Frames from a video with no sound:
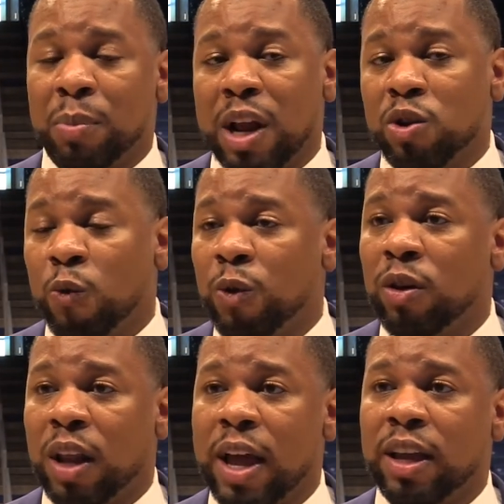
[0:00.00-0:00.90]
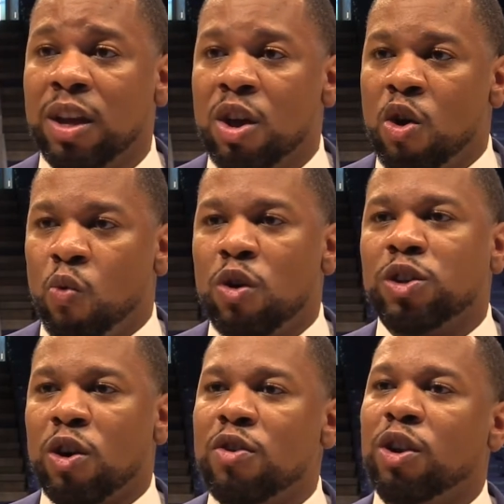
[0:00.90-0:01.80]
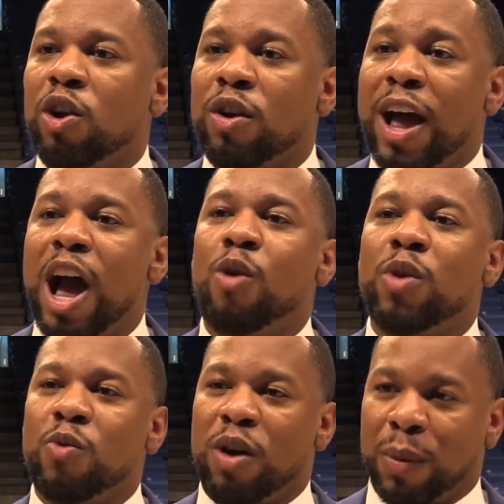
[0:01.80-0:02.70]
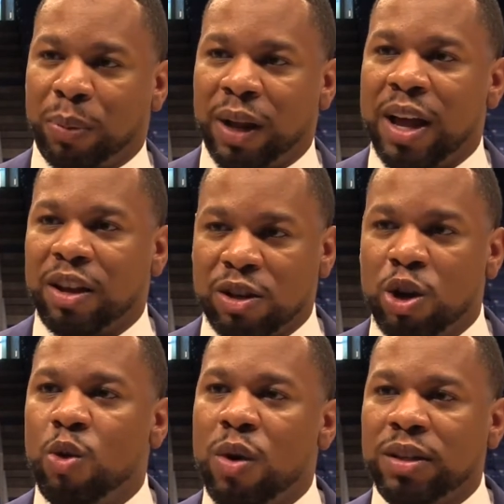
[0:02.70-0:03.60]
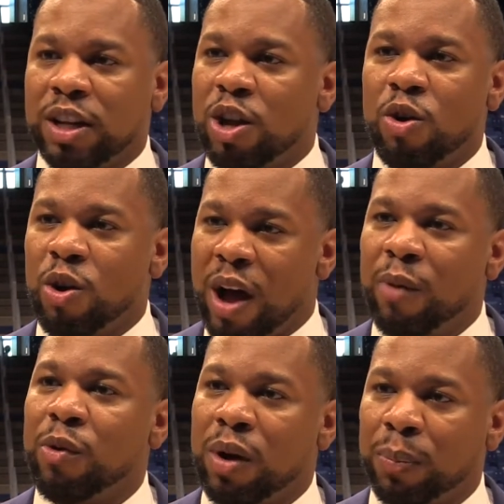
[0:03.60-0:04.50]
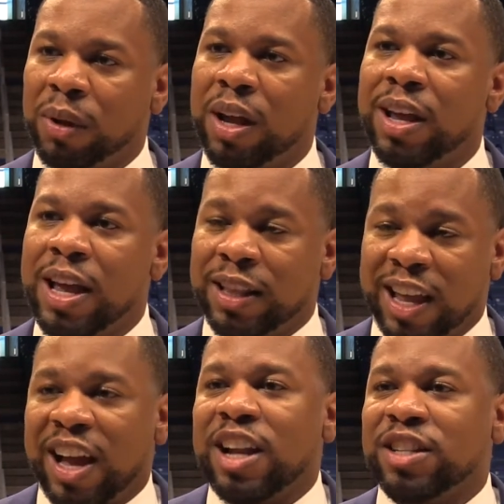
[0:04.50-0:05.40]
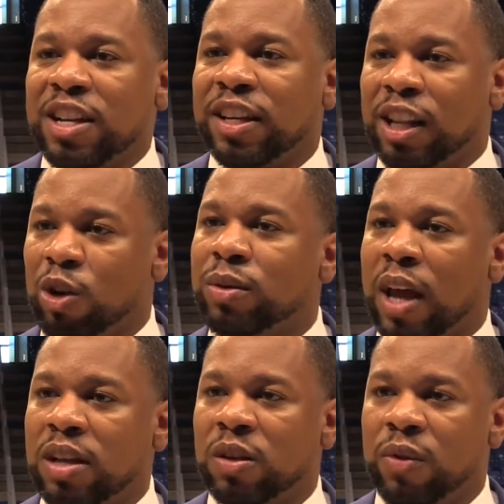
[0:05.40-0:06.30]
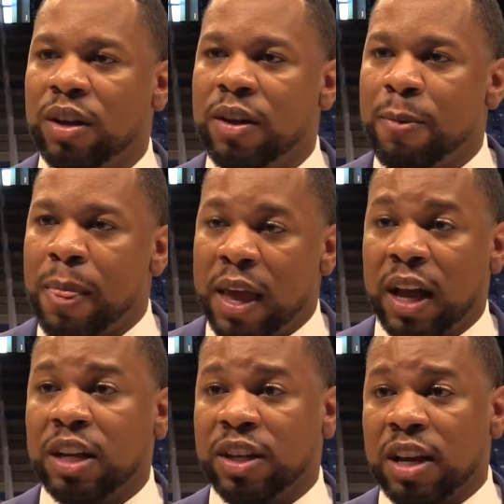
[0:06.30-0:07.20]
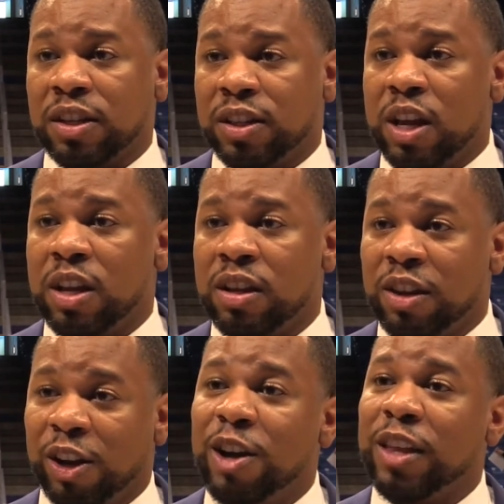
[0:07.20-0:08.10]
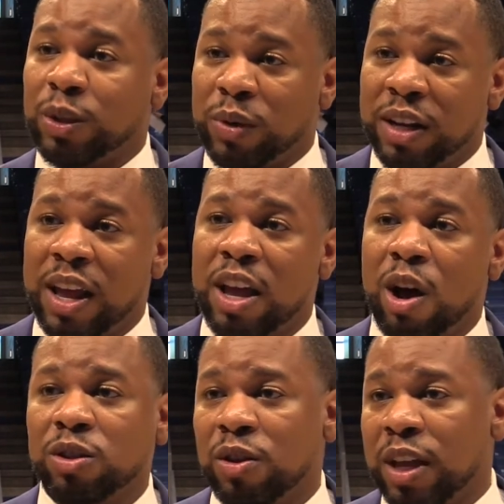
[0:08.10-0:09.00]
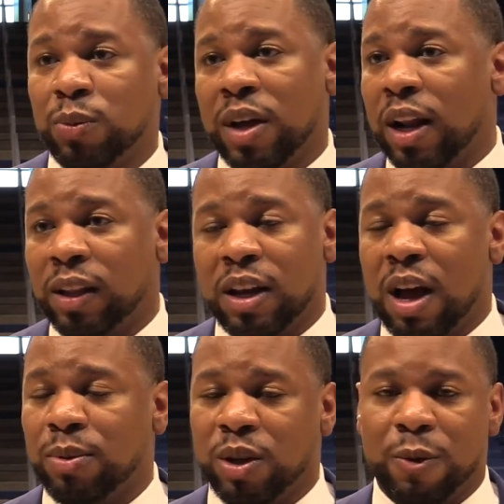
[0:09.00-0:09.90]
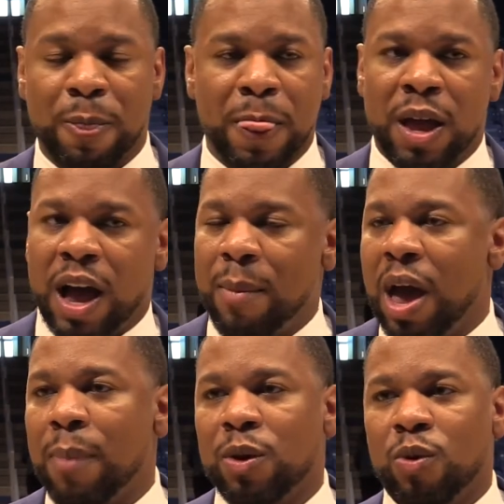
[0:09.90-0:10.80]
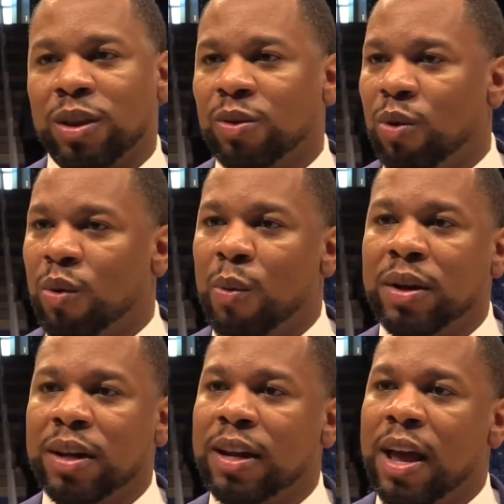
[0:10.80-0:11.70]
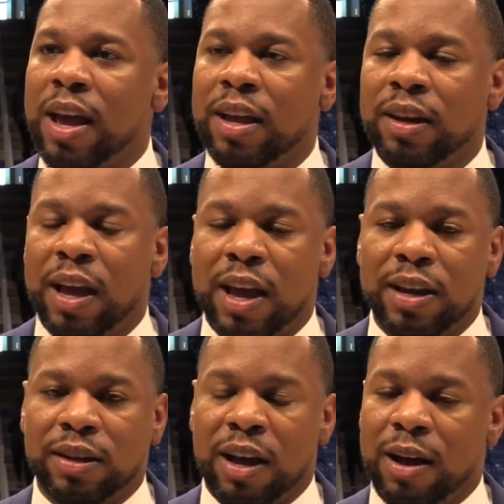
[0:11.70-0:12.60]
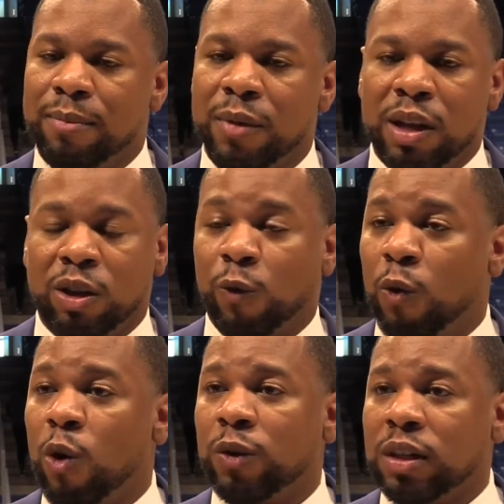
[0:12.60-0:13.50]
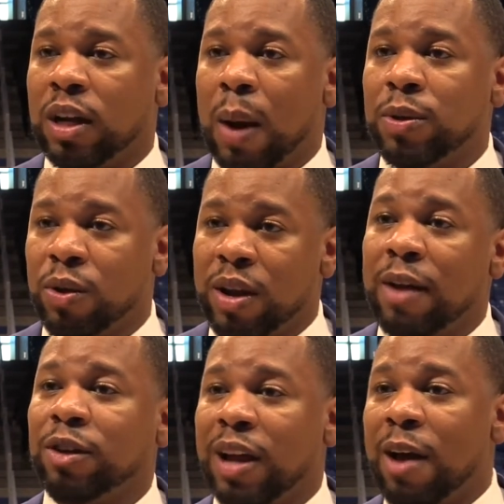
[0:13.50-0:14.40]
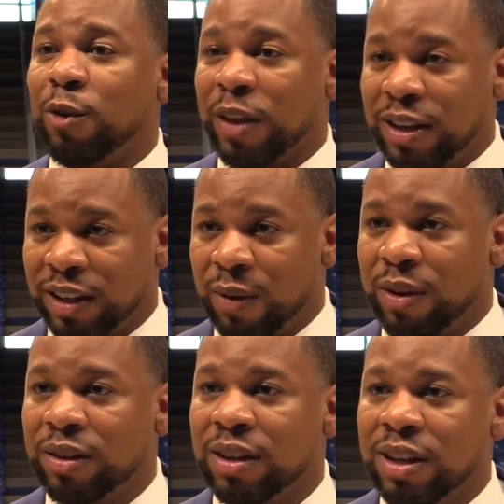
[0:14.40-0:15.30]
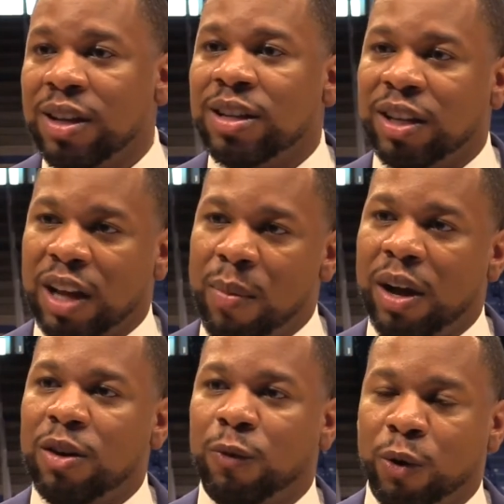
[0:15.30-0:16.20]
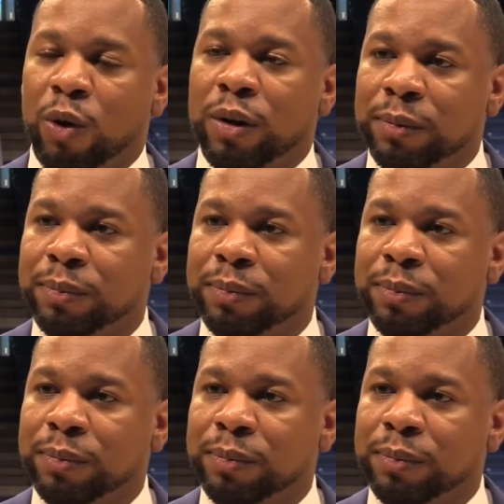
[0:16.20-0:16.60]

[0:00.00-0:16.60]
But I do feel like we're starting to learn how we want to play. The new ones that don't know how we want to play, they got a chance to get a little taste of it and got a chance to see the good things we did today and also the things we got to clean up. So I'm happy with what we did today and look forward to the opportunity after Thanksgiving to come back on the floor.